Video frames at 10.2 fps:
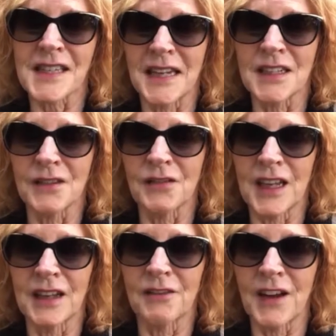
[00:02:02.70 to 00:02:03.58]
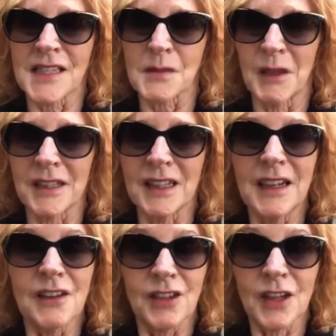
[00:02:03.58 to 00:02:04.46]
cent of the investment.
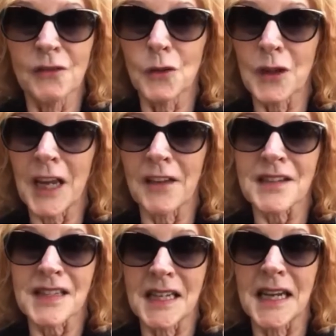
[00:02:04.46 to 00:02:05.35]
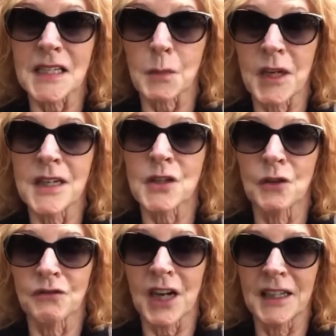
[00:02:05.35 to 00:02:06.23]
Think of all the other C S Ps
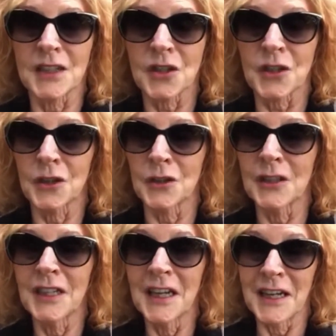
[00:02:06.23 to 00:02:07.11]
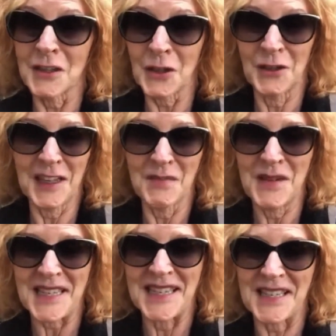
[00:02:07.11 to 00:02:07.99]
who've done it too and turned their
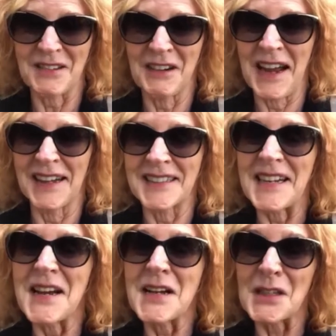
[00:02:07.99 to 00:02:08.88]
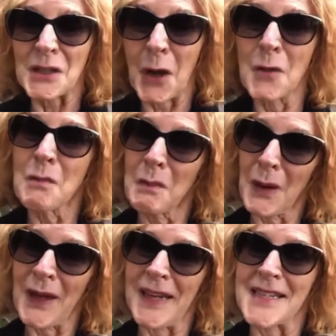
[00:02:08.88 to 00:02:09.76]
business around. So
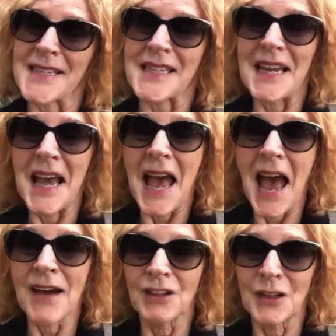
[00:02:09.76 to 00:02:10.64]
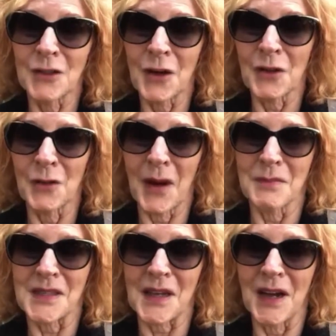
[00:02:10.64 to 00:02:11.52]
please, have a look on the
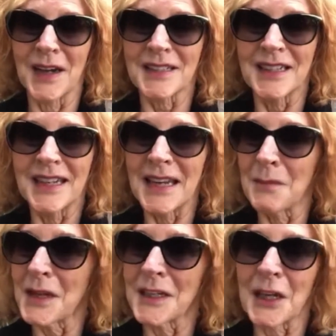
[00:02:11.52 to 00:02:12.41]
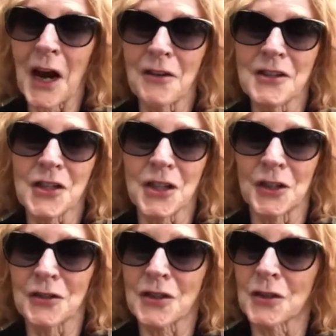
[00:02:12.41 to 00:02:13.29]
website. Let me encourage
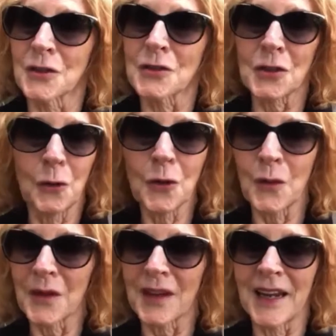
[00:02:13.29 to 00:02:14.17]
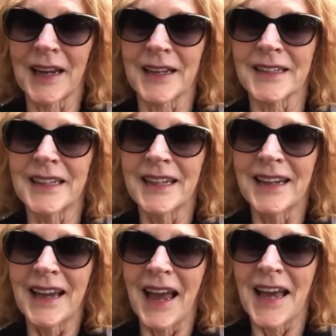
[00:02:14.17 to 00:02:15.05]
you to talk with Ian
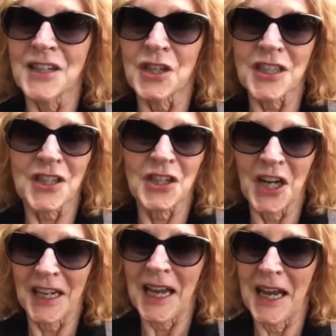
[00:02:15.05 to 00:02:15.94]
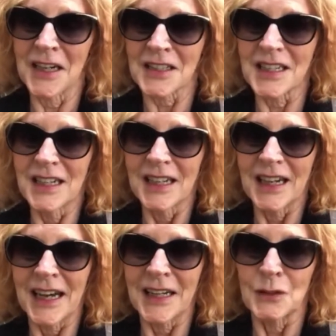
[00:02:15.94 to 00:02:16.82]
and just check out
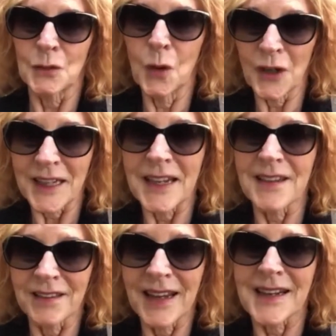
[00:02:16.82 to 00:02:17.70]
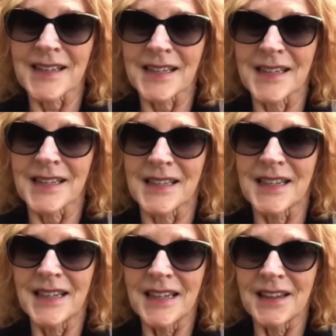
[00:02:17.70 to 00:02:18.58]
uh, what he thinks is
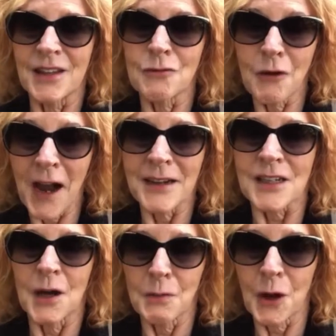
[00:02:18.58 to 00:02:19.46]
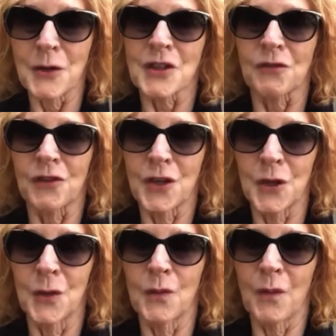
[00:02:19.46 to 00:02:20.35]
the right approach for
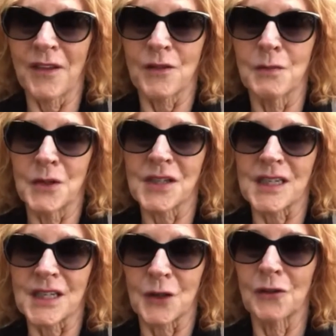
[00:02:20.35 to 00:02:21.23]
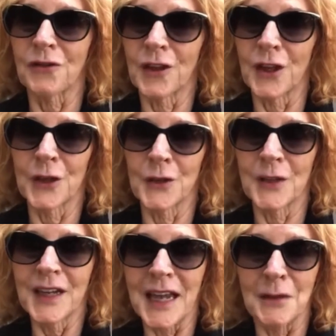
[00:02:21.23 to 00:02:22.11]
you and whether Boost is good for you.
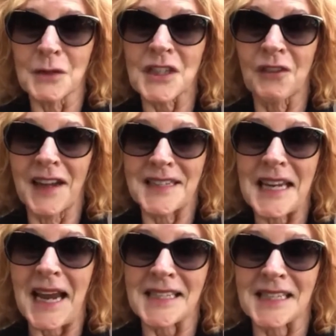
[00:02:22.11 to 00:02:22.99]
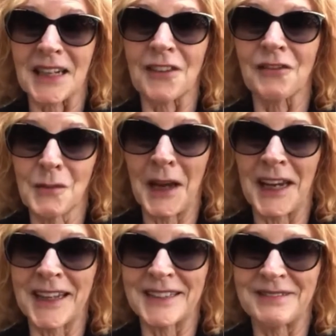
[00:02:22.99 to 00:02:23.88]
It was fantastic for
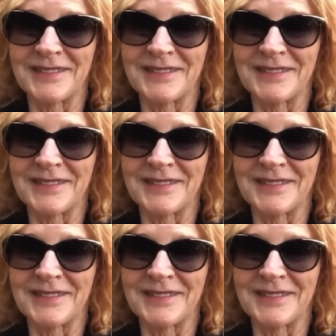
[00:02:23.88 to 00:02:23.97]
me.